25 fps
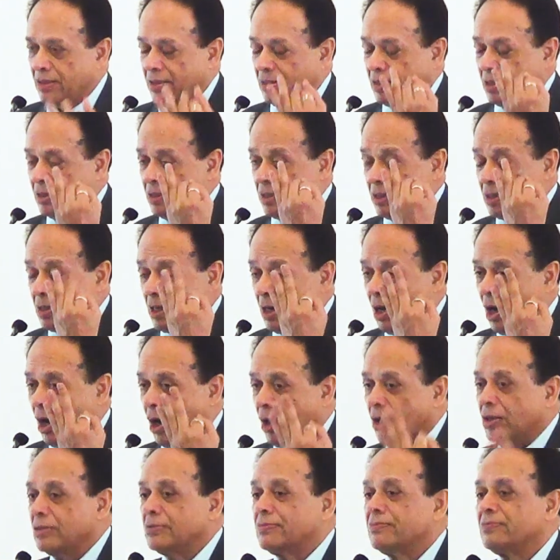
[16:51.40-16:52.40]
third
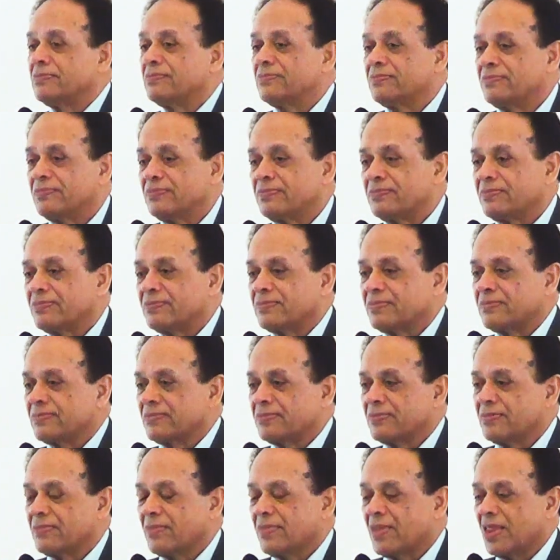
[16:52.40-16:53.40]
law
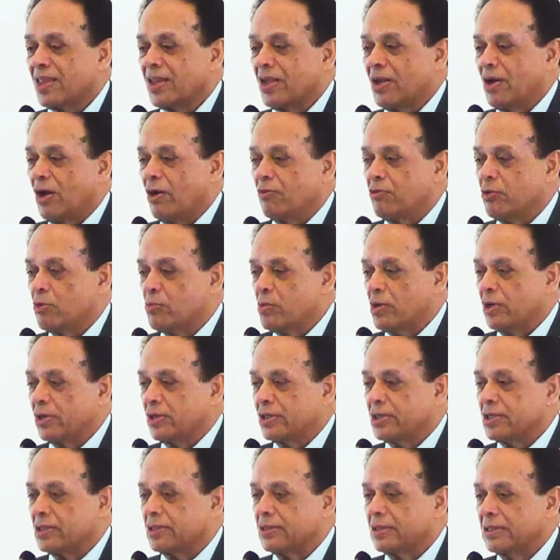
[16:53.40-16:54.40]
of
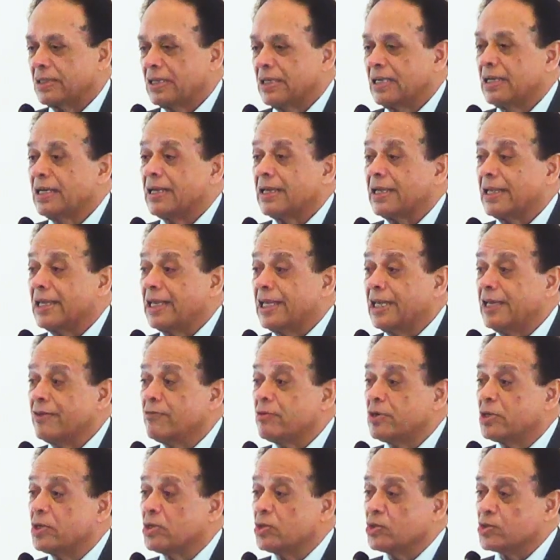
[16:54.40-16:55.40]
Upanishad,
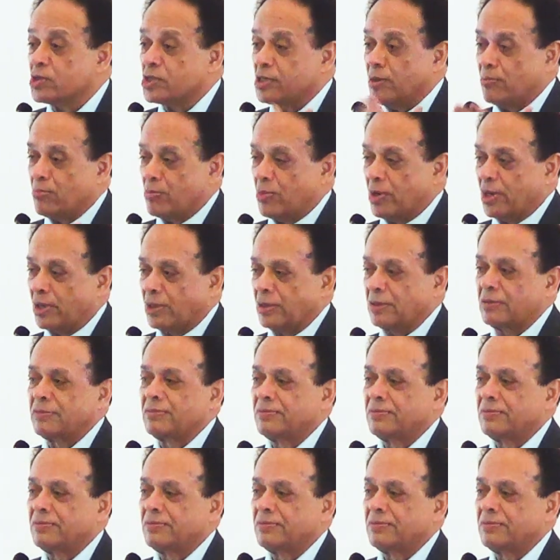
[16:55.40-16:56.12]
give it to someone.